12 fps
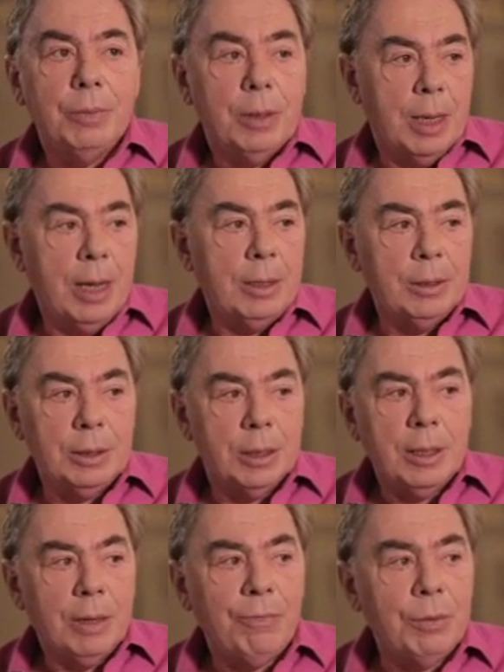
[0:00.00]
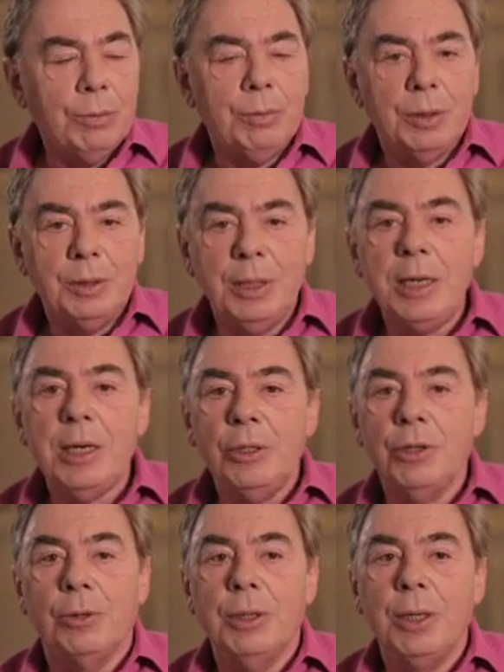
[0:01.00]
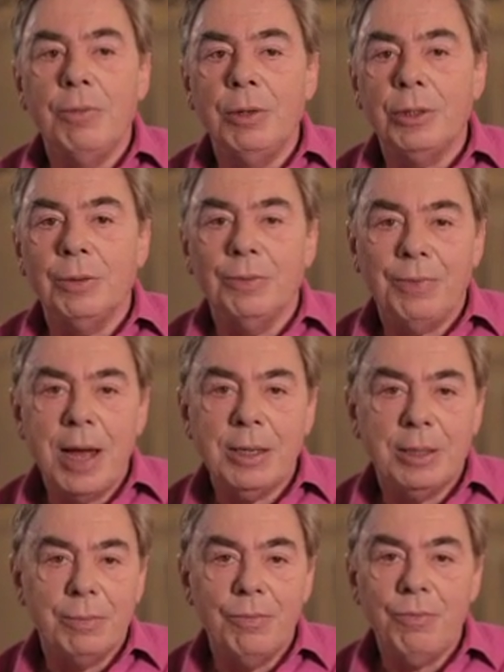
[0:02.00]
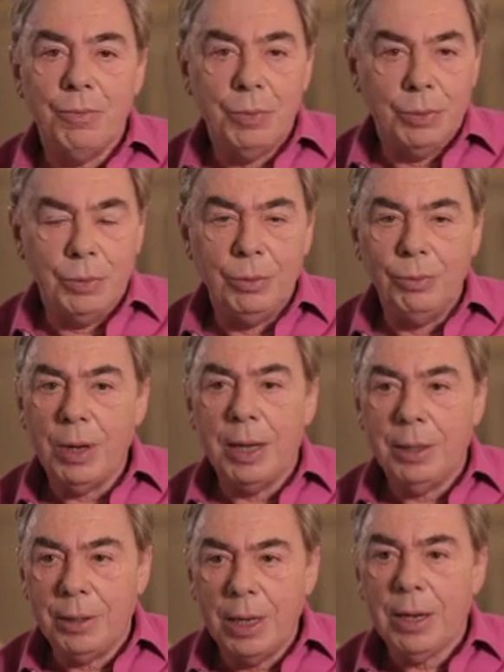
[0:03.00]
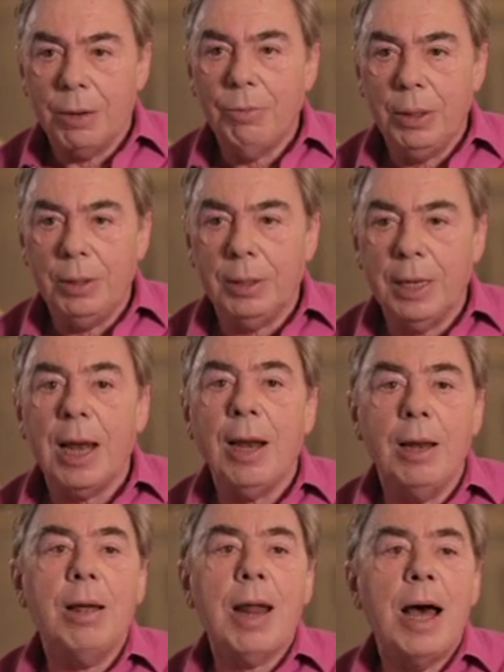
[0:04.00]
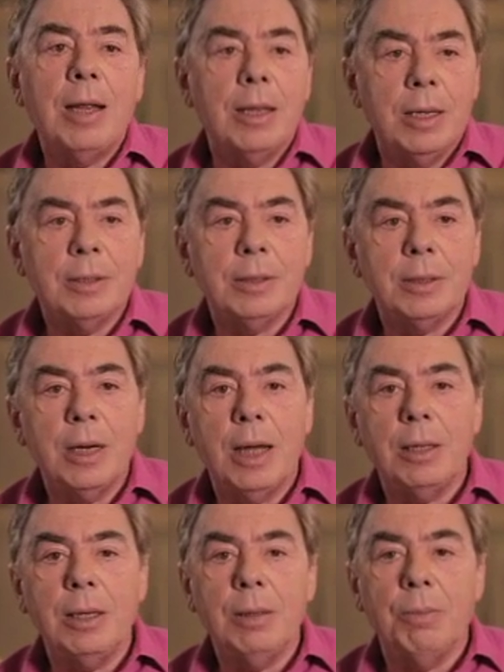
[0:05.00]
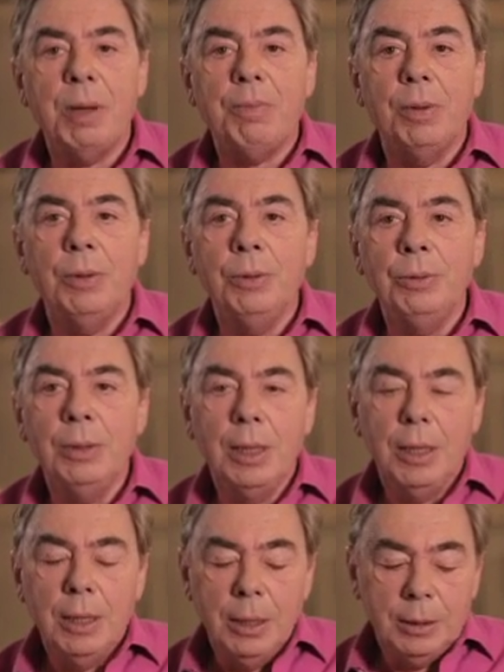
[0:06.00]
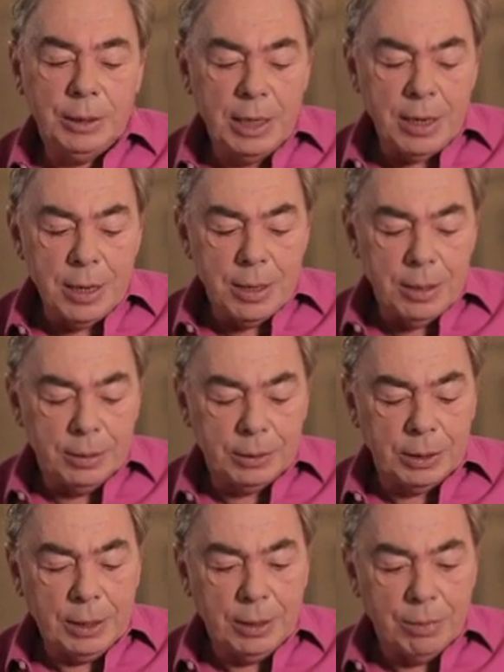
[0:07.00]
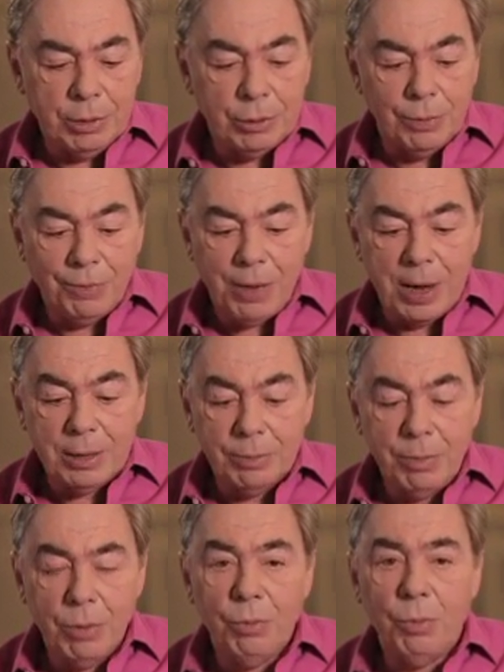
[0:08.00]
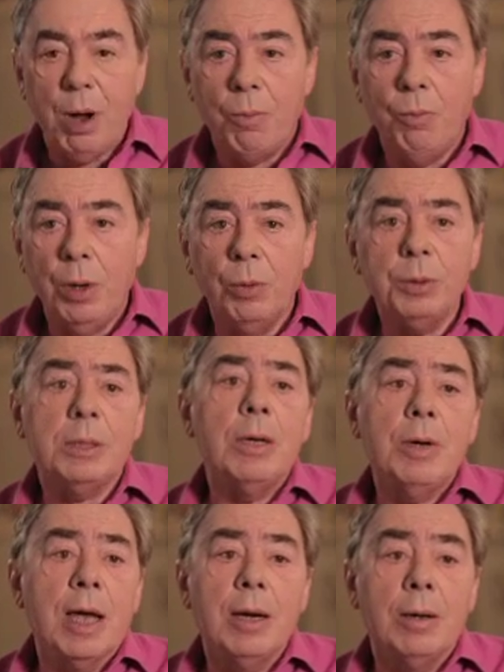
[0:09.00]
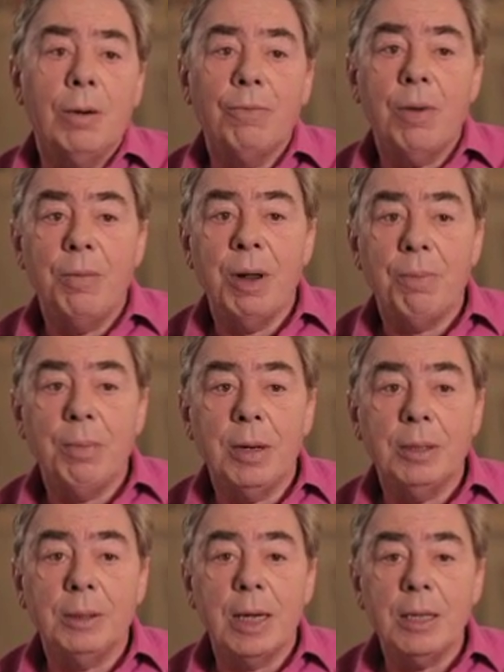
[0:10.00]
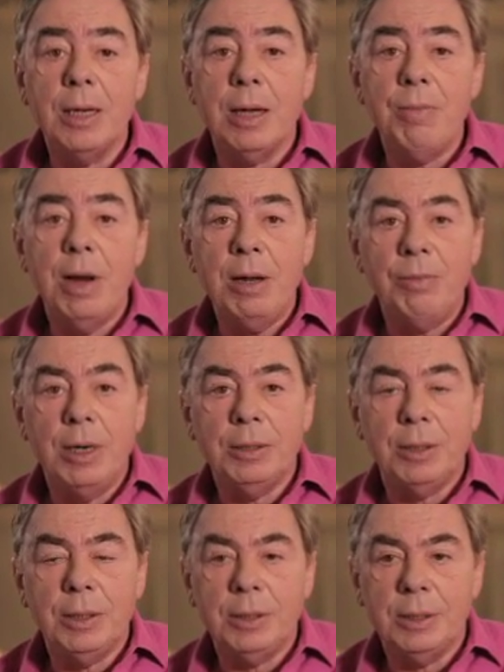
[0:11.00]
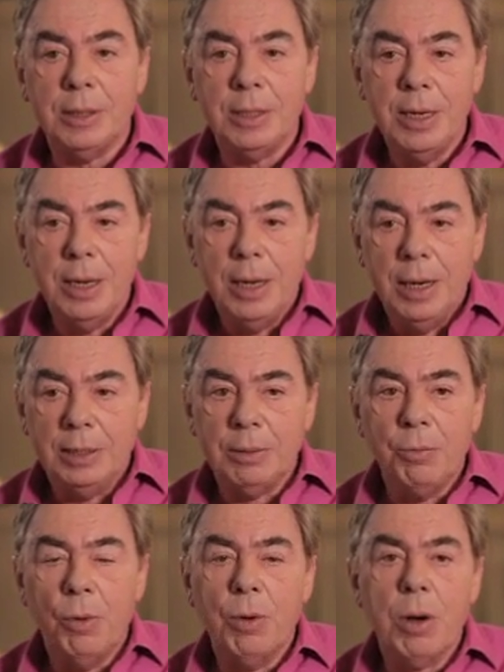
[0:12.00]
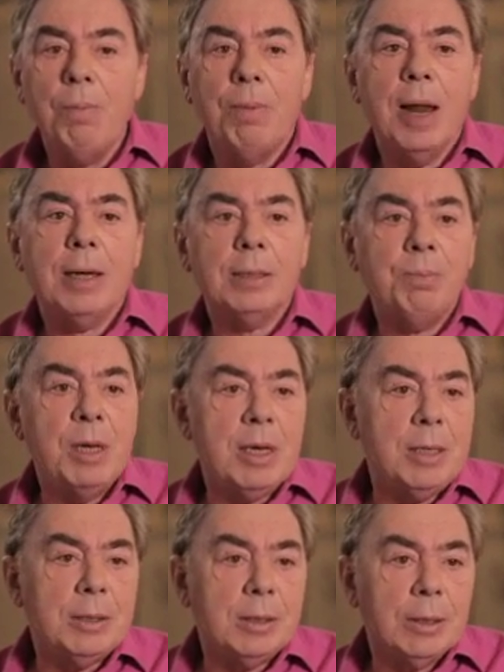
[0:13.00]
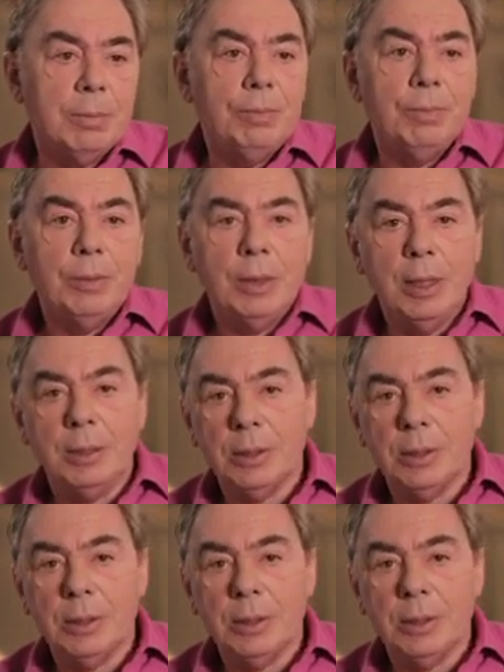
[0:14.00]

And if you did enjoy the original Phantom, you, I think, will get a lot out of this. And I think the people who didn't see the original Phantom will also get a lot from it, because I think in many ways this is it's a more complex piece. It's